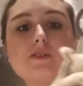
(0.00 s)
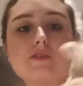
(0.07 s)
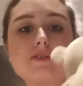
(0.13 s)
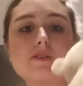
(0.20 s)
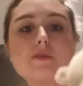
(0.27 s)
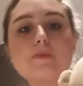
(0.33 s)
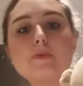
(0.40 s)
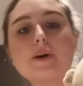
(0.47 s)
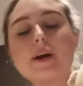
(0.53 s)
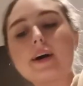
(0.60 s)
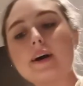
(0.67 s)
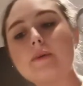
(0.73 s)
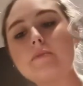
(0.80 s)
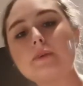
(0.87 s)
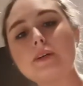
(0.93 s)
on the
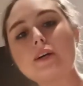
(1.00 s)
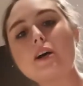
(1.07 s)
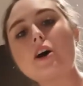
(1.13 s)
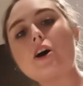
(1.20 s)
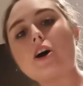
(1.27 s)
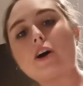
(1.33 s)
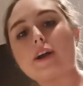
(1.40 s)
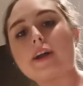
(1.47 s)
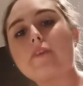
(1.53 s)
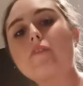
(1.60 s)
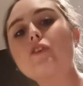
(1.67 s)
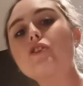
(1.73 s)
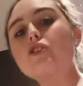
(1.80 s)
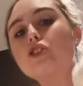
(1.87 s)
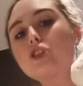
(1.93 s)
pram.
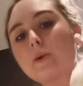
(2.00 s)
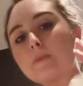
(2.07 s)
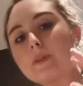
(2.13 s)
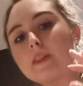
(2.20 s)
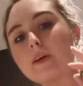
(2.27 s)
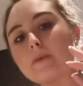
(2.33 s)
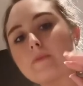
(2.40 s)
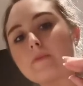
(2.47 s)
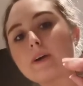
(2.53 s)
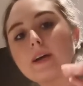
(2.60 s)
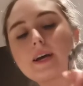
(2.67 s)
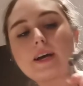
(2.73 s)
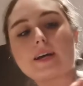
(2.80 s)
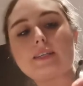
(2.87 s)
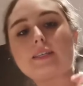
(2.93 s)
However, some of them
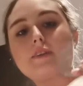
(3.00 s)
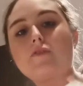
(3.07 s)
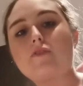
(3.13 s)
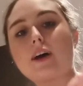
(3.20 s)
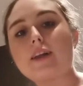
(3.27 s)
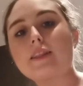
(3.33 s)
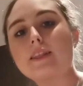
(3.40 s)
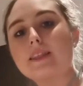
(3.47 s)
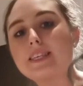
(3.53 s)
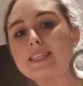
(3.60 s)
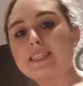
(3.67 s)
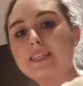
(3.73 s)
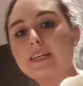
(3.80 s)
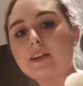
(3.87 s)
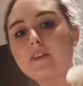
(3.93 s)
I did find that they
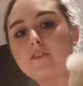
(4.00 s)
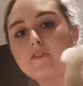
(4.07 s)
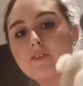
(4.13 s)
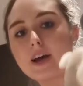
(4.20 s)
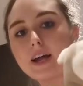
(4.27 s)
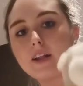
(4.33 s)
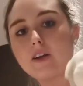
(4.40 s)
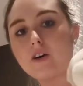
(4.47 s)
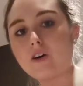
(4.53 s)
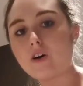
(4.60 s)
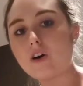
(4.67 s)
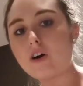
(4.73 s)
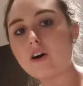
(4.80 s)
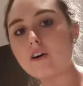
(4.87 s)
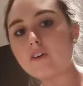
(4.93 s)
still fell
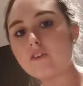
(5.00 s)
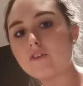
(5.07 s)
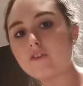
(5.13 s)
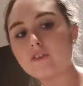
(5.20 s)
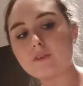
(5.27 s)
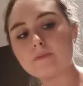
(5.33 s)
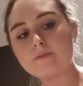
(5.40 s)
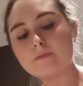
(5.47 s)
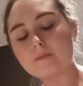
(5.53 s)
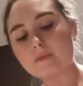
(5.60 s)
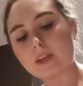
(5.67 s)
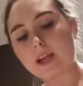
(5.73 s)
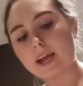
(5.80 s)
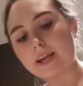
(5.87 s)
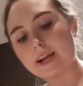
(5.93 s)
off.
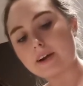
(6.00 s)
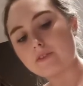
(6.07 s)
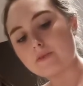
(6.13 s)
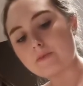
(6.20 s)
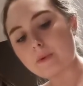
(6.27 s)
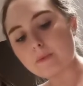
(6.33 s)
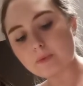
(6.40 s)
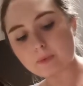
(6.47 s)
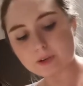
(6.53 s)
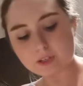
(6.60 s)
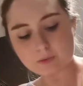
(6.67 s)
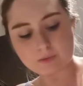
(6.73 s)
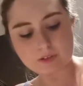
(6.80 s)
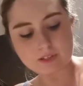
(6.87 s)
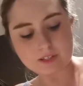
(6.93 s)
I can't remember
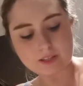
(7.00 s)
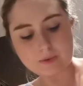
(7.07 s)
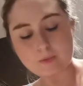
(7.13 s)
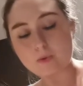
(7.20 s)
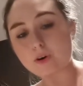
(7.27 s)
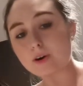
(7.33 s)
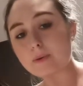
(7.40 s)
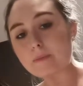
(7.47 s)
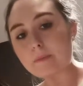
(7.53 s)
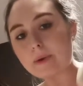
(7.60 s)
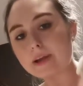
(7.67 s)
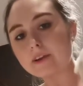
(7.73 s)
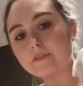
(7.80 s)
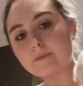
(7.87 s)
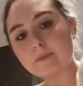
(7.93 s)
which ones they were. It
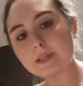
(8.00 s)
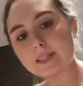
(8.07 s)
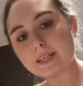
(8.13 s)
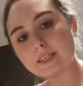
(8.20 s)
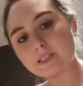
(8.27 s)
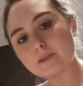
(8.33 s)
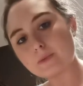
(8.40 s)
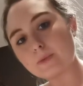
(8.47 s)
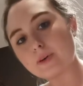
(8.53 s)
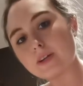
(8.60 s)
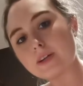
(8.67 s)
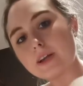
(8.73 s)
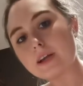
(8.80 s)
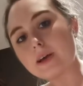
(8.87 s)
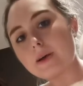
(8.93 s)
might have been this
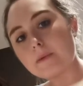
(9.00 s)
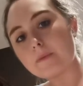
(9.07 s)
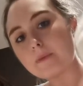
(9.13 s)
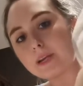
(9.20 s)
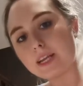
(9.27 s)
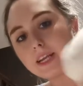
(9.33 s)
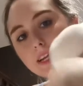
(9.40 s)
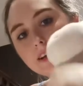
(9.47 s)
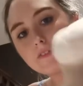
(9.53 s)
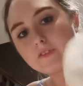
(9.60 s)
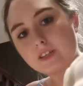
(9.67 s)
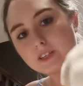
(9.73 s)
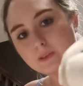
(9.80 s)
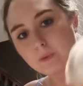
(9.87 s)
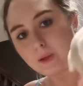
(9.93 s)
one, but he loved
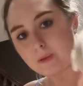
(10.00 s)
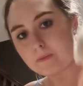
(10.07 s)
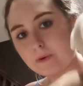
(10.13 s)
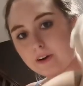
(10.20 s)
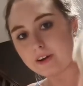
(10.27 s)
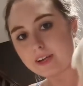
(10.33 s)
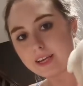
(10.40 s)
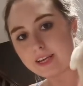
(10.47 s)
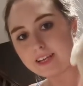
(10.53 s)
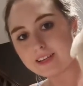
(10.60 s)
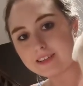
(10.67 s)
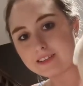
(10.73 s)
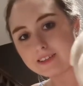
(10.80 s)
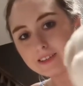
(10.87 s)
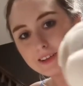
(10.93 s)
his wee monkey,
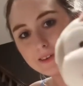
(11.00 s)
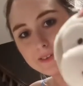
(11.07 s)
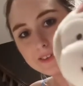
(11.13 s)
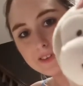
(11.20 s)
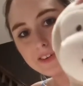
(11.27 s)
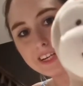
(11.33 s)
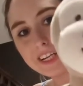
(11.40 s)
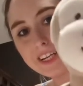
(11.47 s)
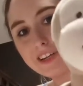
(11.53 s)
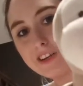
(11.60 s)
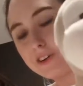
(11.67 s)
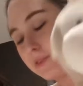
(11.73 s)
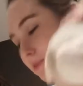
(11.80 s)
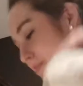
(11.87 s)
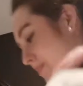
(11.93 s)
so that was a really
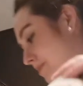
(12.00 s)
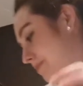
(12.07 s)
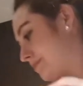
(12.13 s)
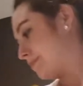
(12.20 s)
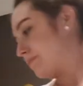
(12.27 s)
cute one.